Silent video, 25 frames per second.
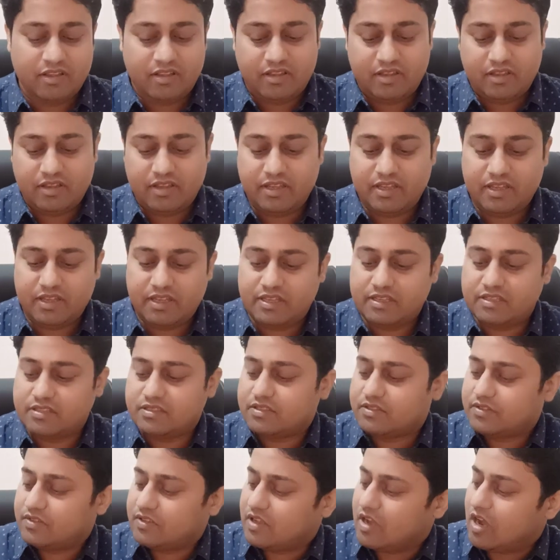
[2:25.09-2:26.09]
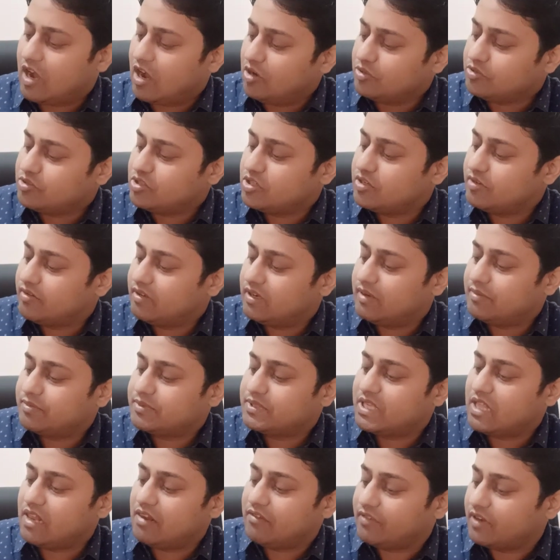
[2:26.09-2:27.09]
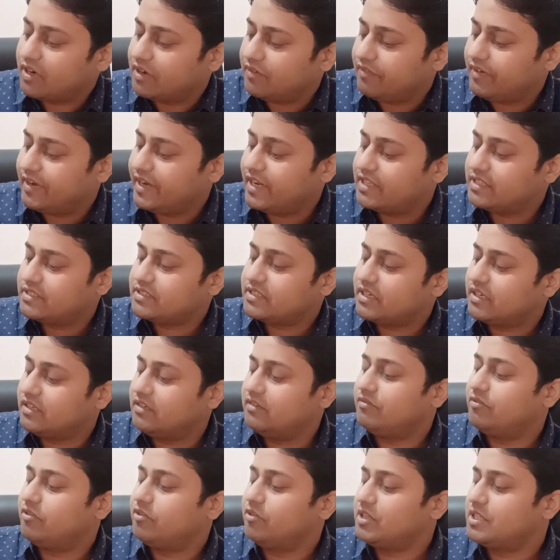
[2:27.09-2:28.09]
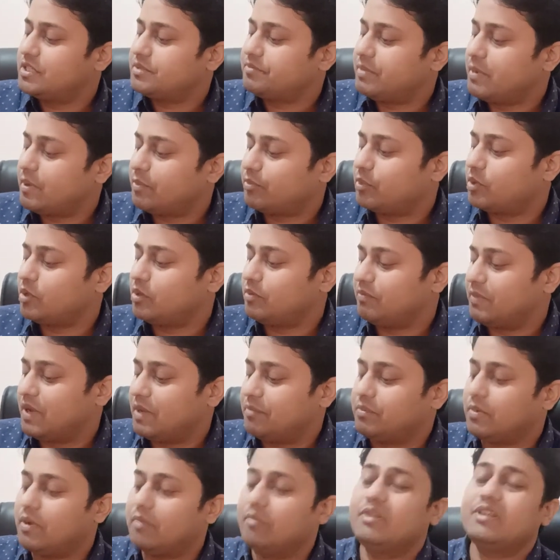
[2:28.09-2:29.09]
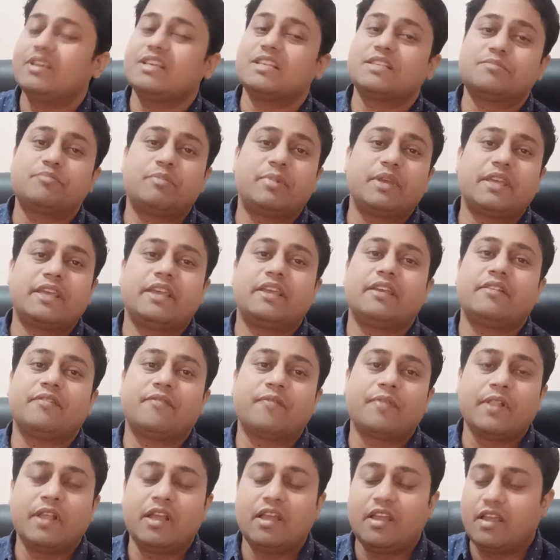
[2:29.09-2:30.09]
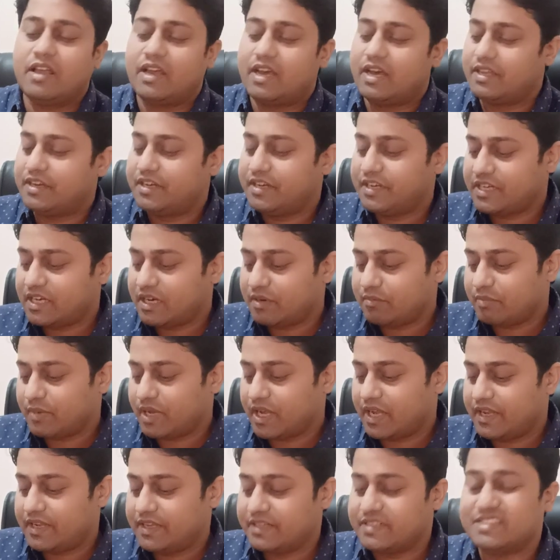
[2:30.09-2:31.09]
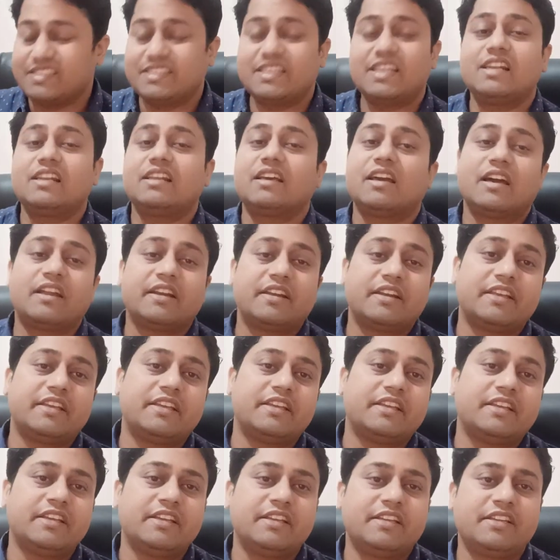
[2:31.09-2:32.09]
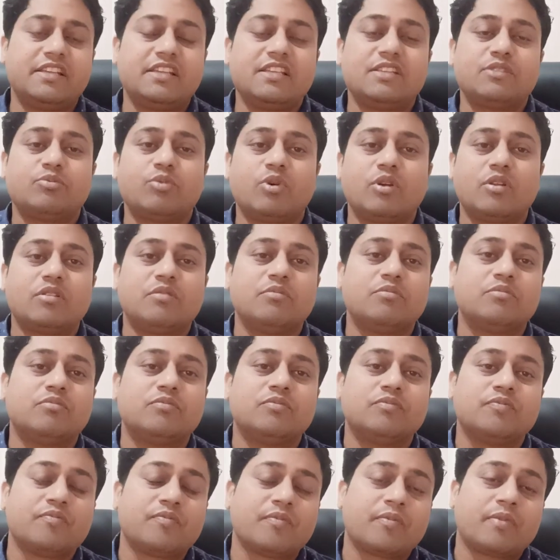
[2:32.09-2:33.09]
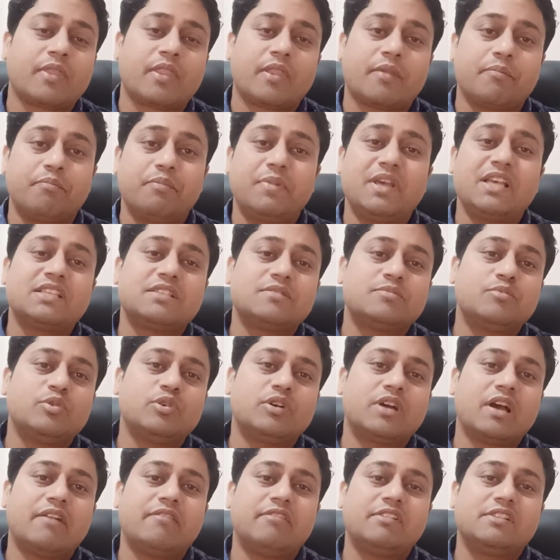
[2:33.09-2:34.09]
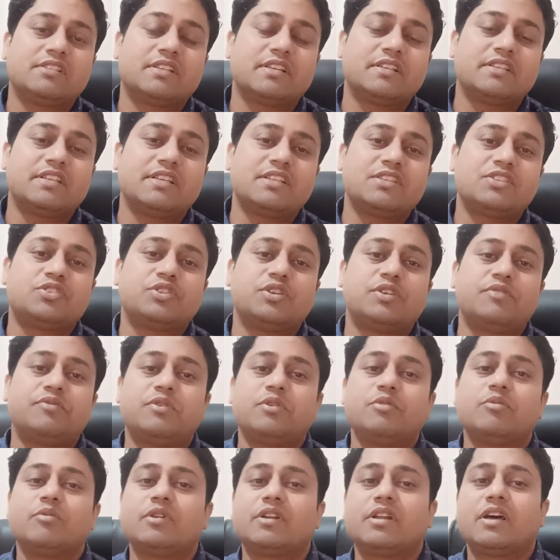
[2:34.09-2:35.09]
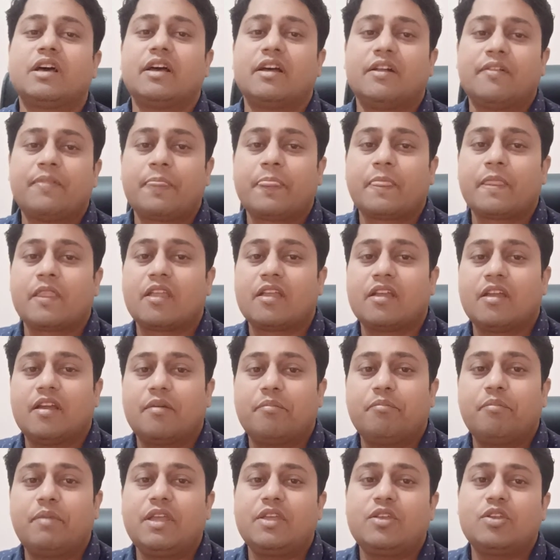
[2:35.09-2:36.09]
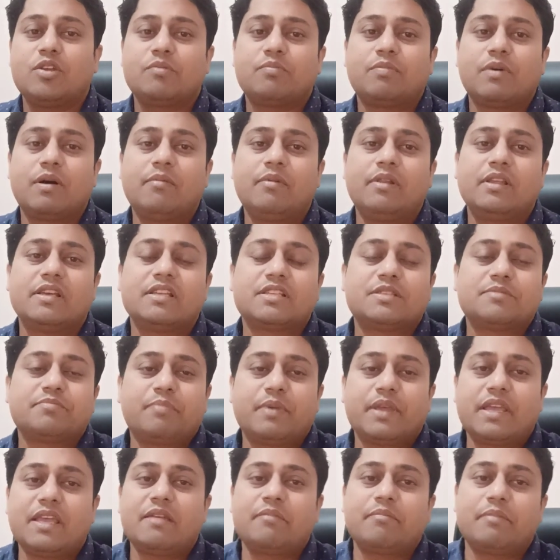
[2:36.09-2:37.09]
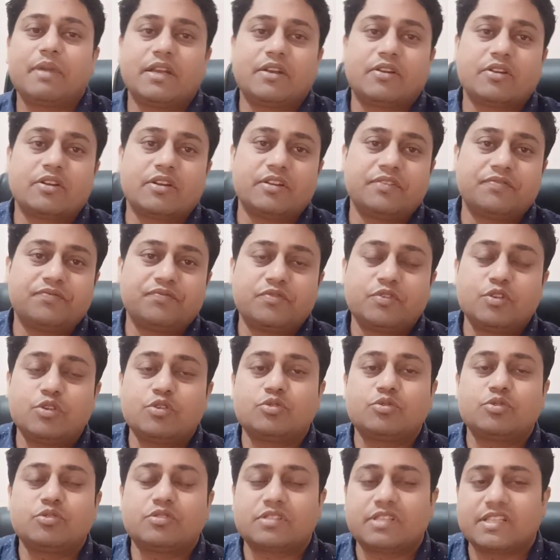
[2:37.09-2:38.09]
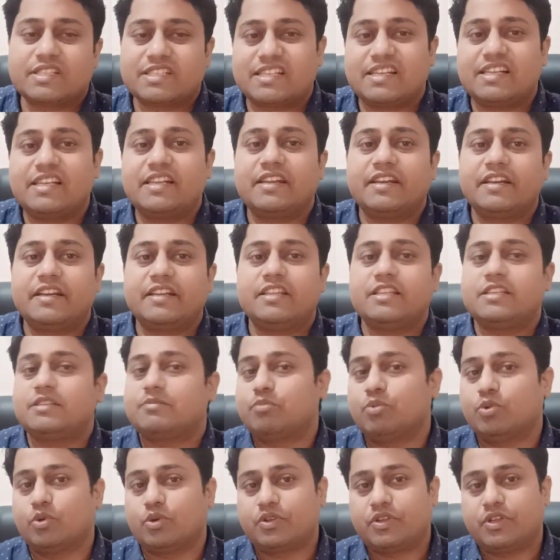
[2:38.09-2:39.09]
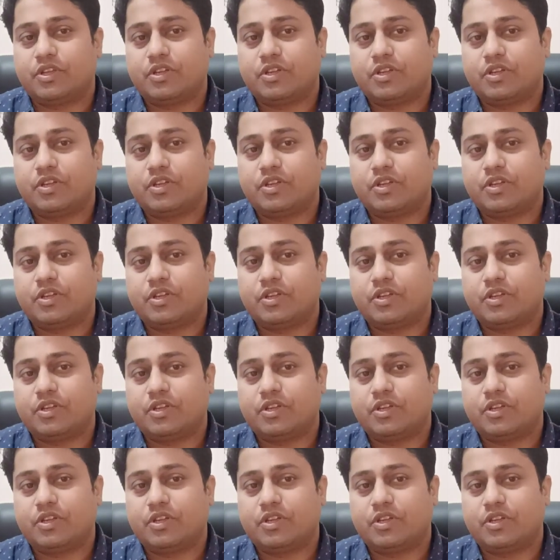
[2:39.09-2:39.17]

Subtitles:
is How to Develop Self-Confidence and Influence People by Public Speaking, and written by Dale Carnegie. It is one of the best book I will suggest. If you wanna make your public speaking better, you should certainly read this book,